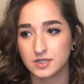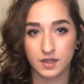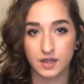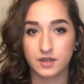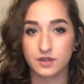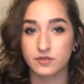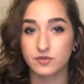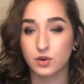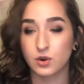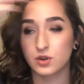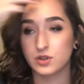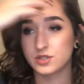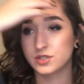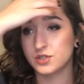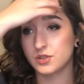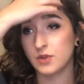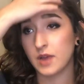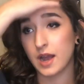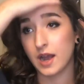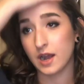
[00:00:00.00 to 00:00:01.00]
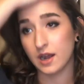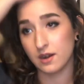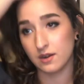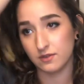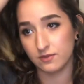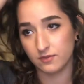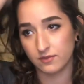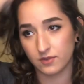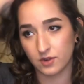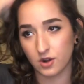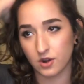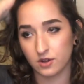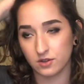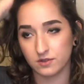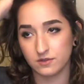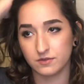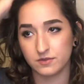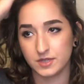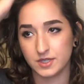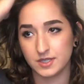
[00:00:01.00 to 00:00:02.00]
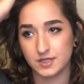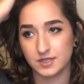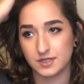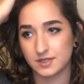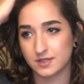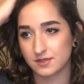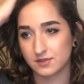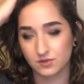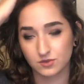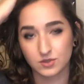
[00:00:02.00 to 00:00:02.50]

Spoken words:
And of course you have all of these